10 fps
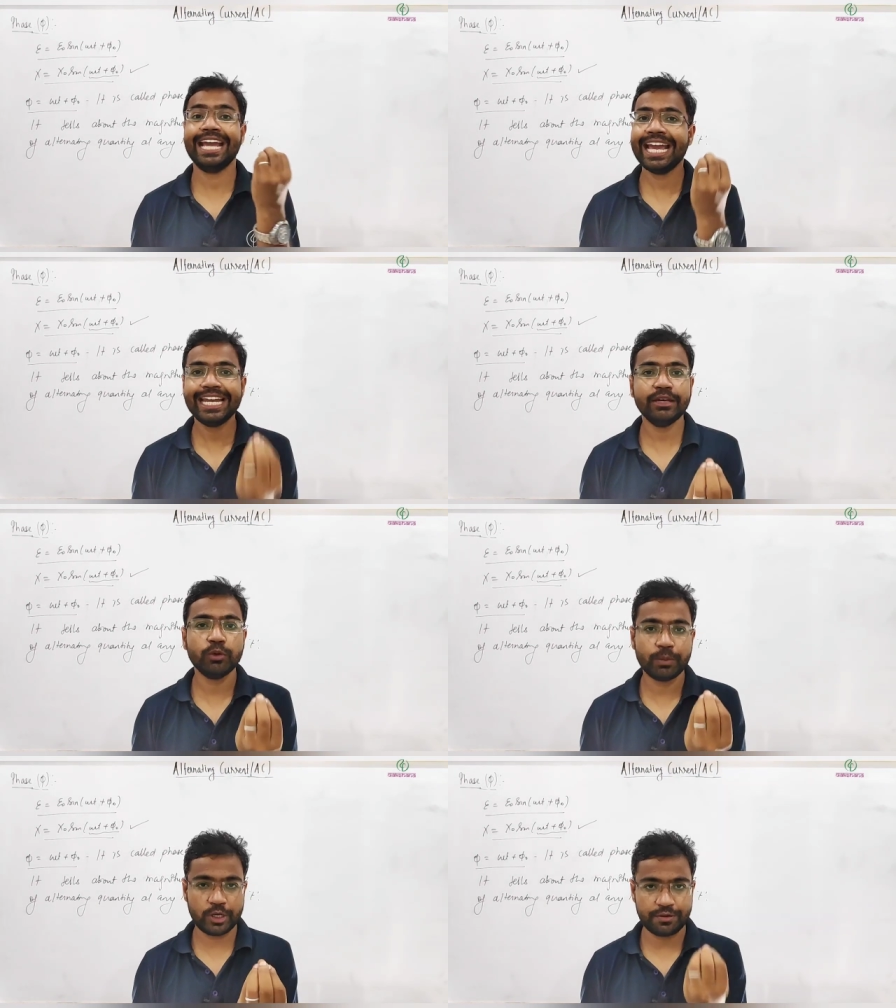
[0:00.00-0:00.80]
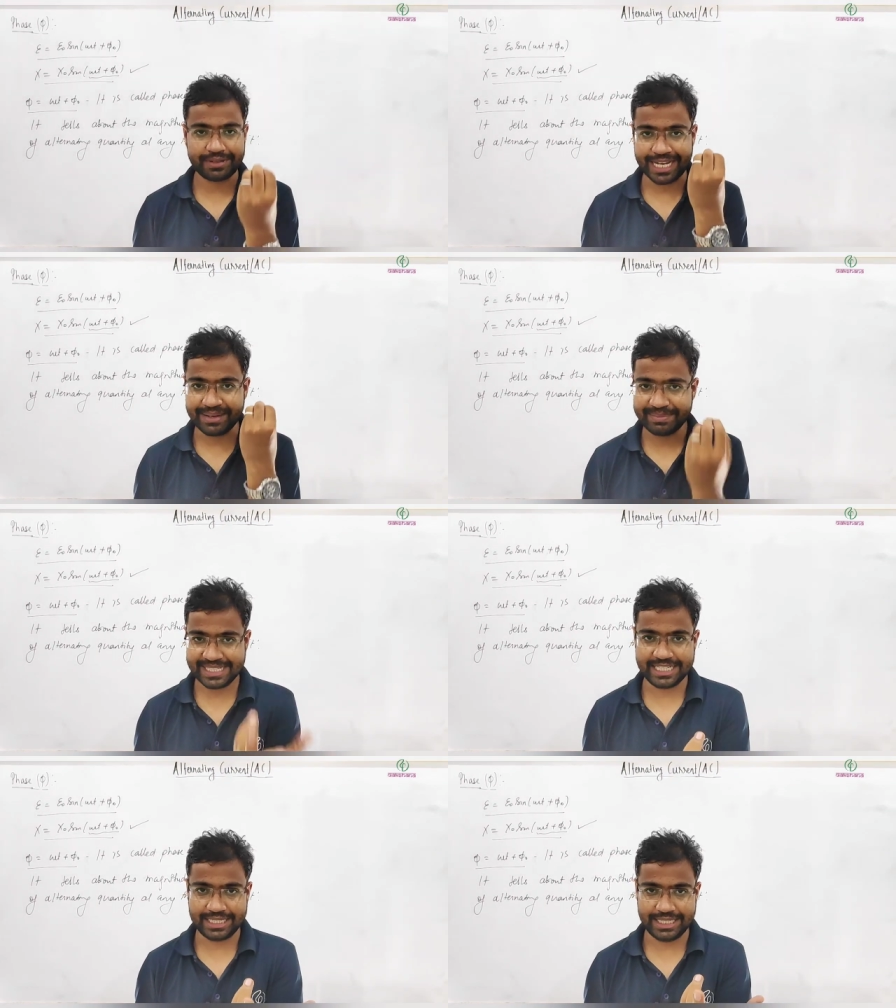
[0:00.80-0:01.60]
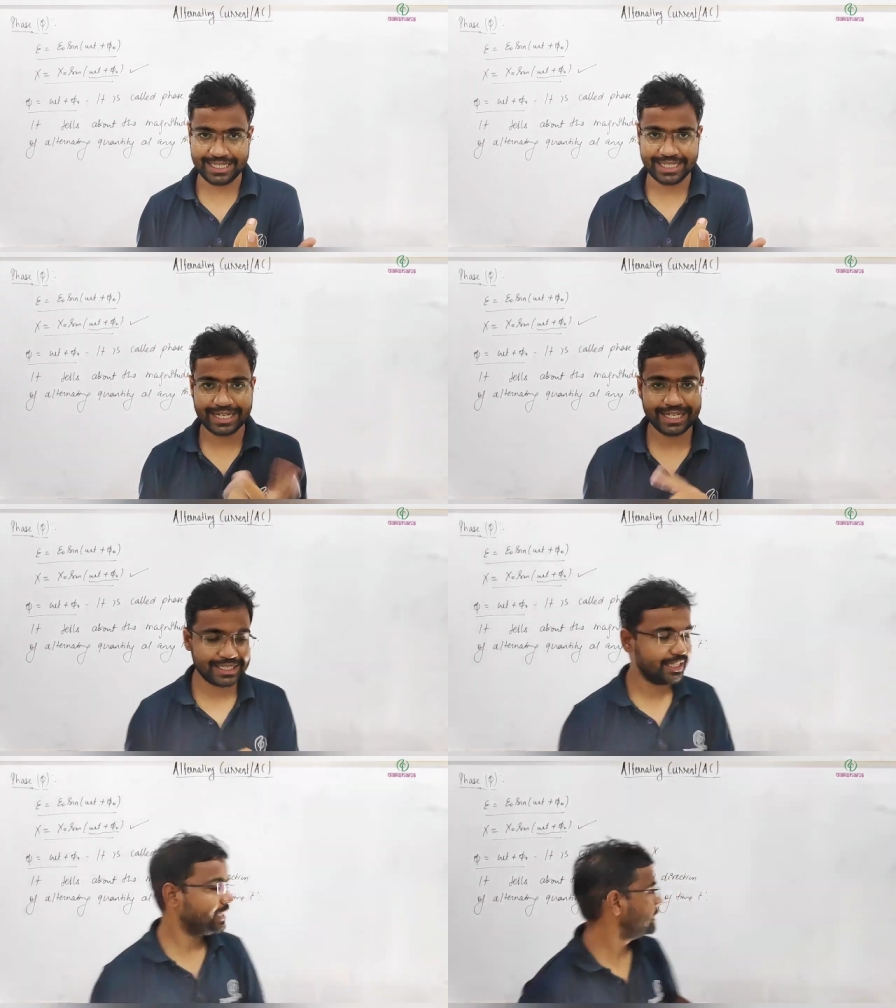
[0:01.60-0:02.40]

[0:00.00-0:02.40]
any moment of time t, right?